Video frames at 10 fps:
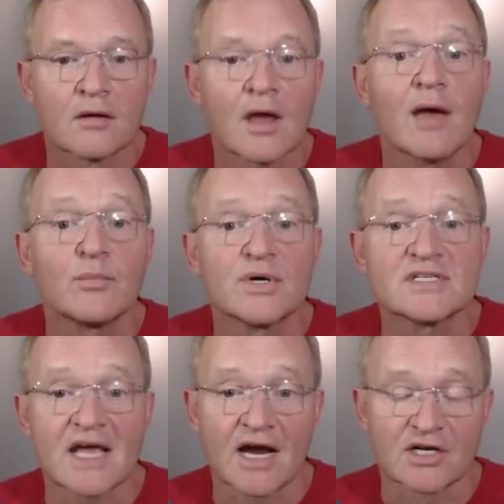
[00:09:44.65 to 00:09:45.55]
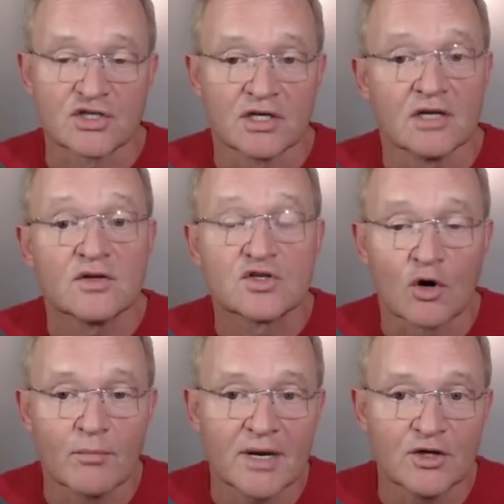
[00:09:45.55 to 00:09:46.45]
and press Action in the
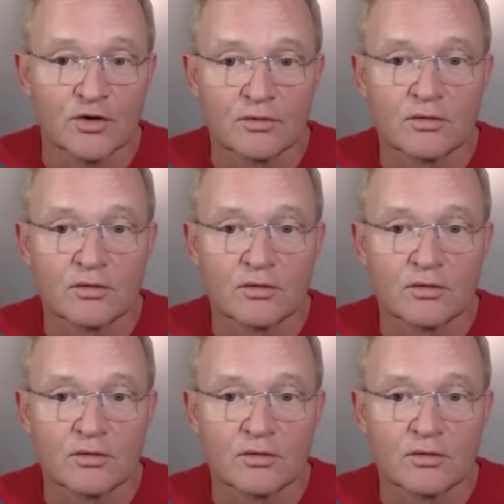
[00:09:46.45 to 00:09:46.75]
top menu.